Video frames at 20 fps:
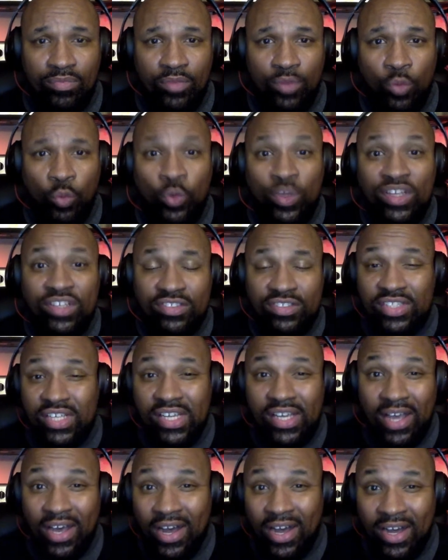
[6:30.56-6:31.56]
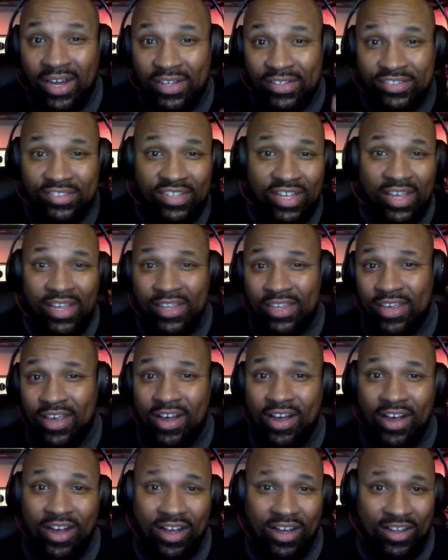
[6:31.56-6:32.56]
We see us in
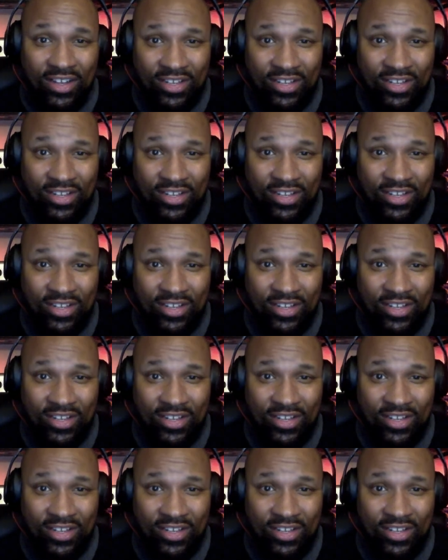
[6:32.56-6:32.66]
y'all.